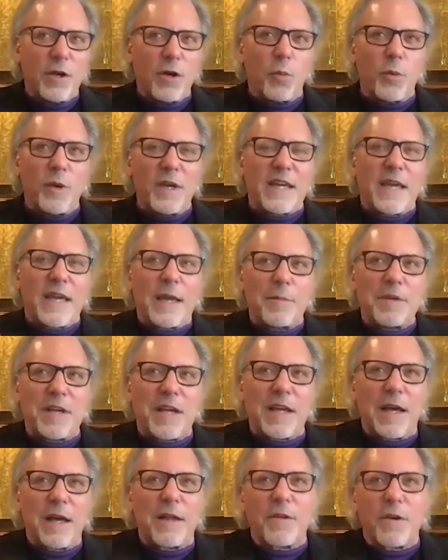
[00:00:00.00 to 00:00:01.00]
We came
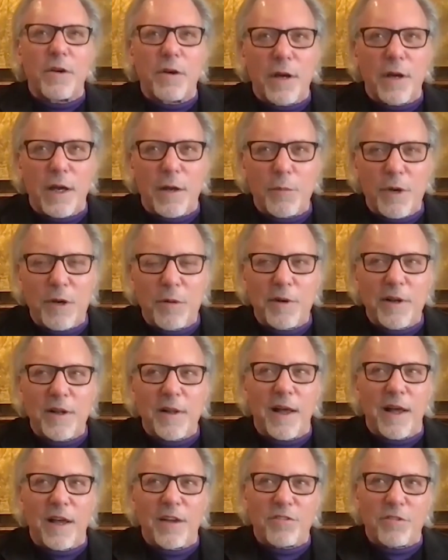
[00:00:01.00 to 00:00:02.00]
together and we
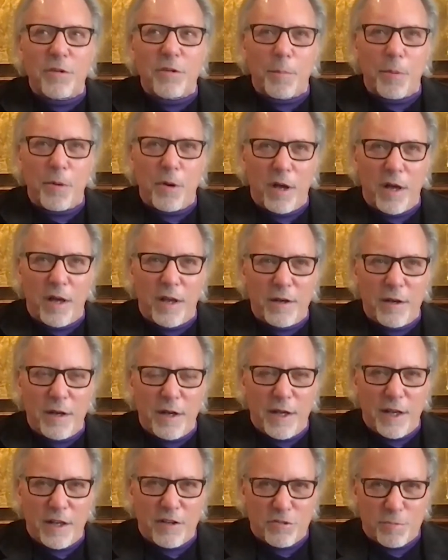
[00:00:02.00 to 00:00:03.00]
realized upon
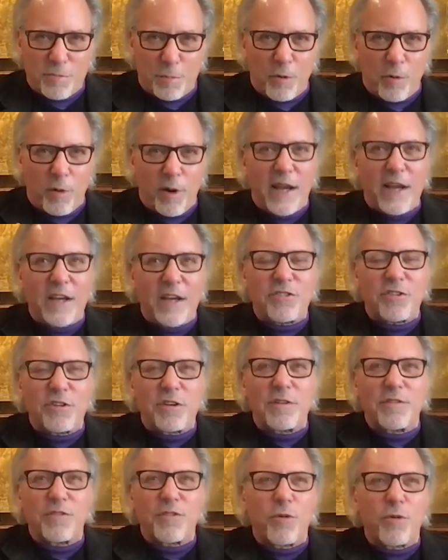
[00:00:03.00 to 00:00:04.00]
exploration
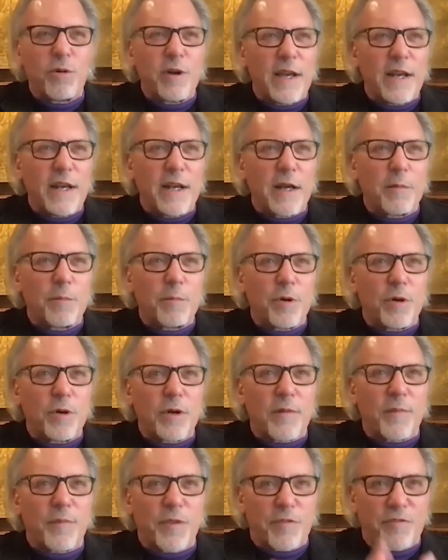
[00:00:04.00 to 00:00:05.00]
of creating a
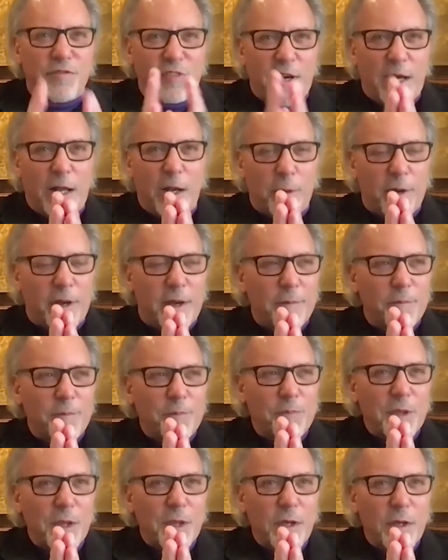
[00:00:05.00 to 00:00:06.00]
book the following,
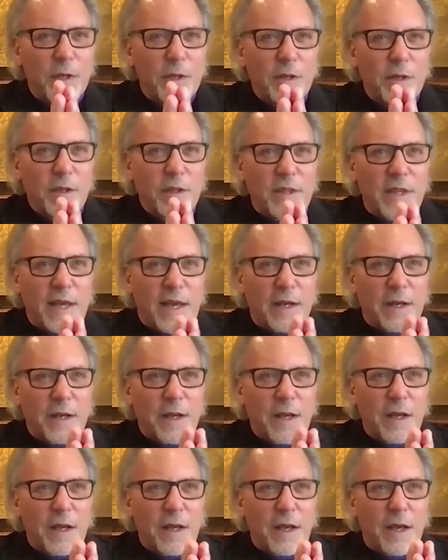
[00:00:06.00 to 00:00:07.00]
that
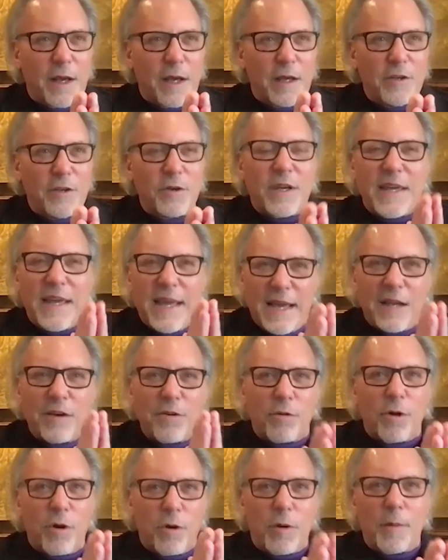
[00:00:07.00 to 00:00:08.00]
you can
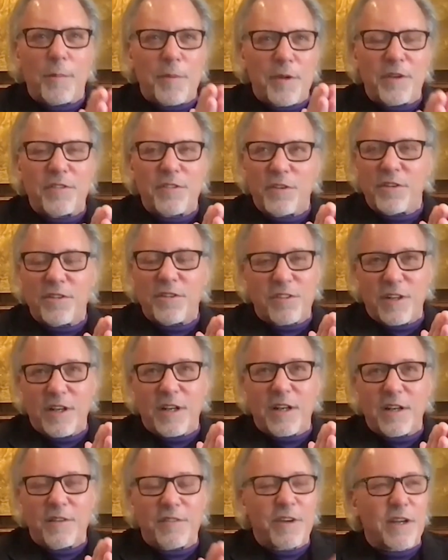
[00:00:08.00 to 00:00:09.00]
grow a business
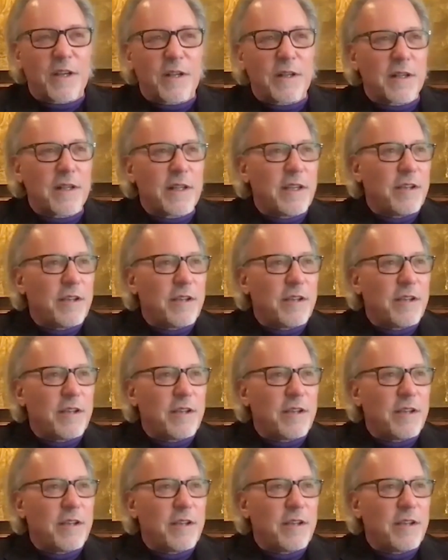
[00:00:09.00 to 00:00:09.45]
significantly